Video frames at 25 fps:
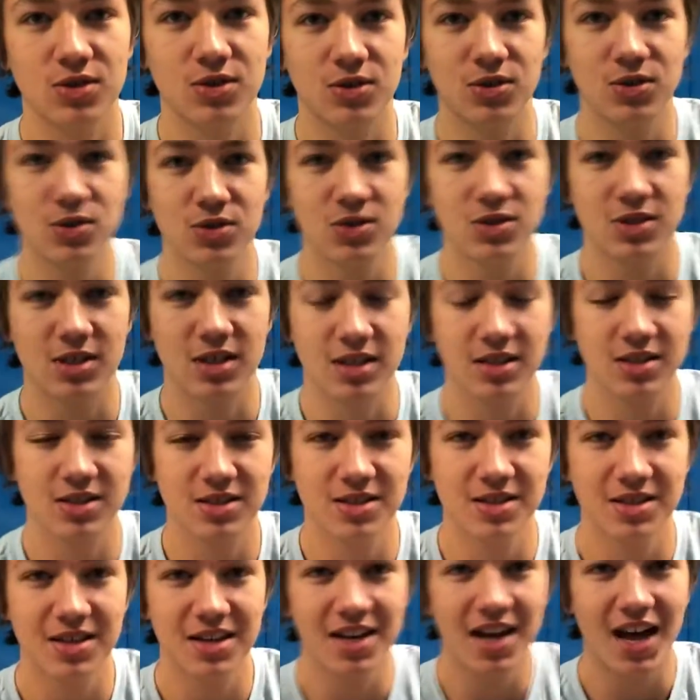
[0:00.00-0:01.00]
glue
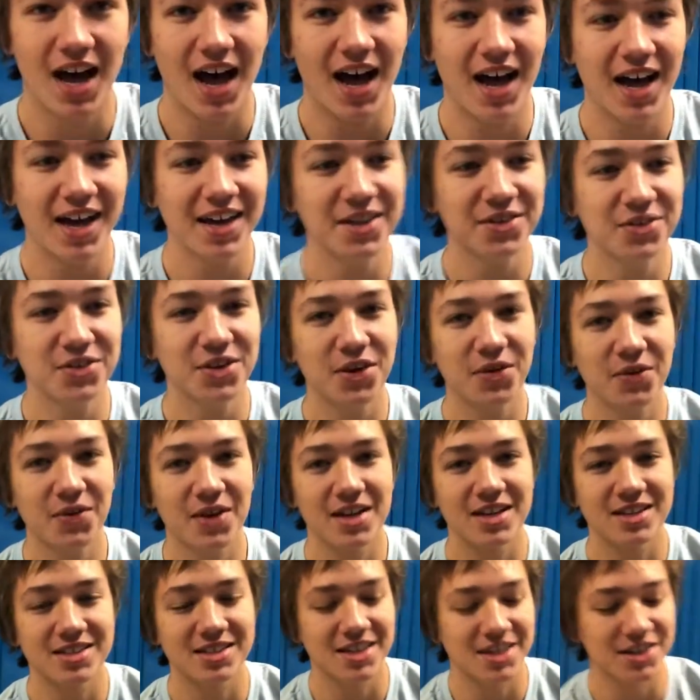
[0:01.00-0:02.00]
sticks. I don't know
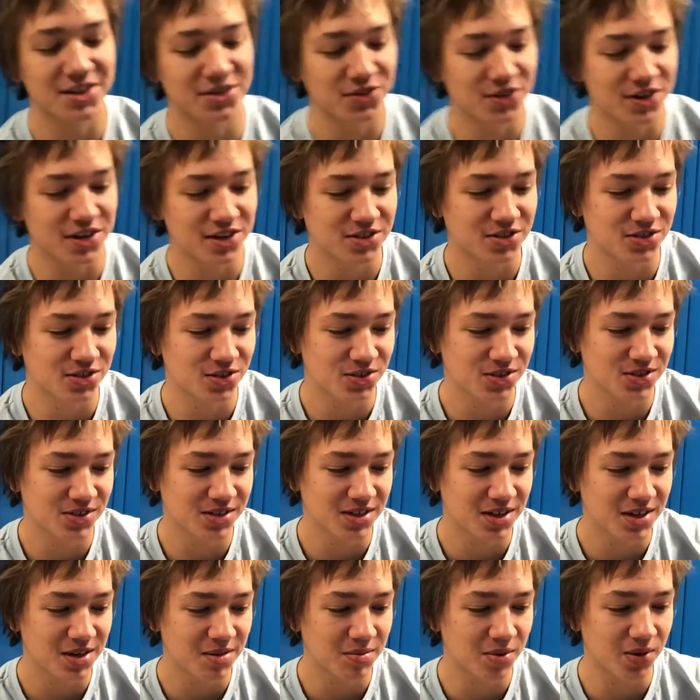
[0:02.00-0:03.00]
why I said erasers,
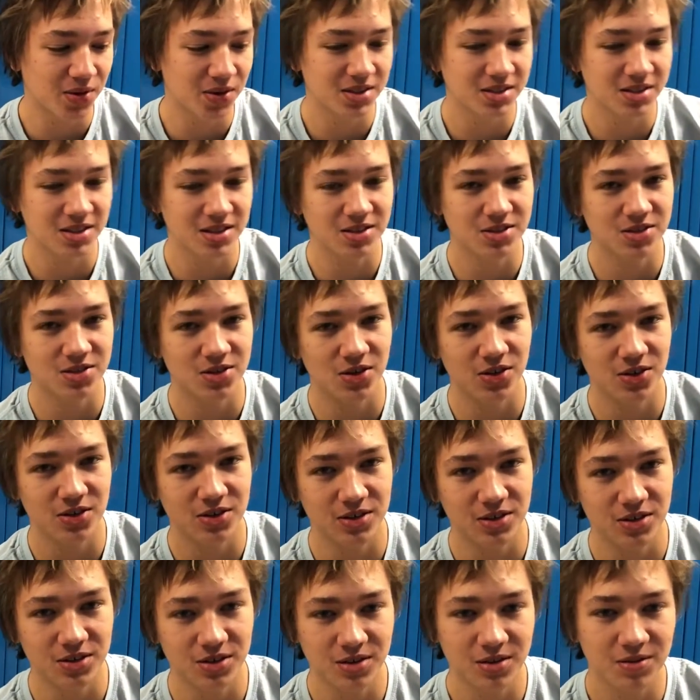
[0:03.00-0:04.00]
but let's get
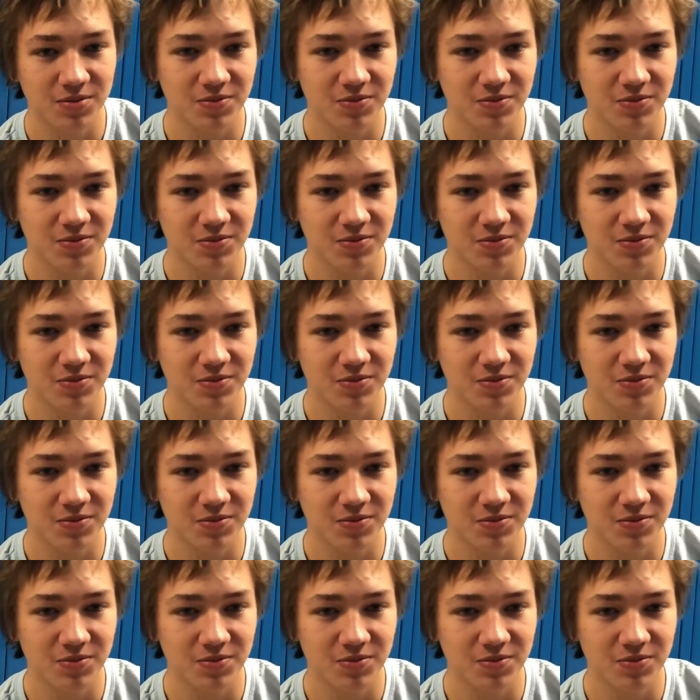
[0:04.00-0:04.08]
started.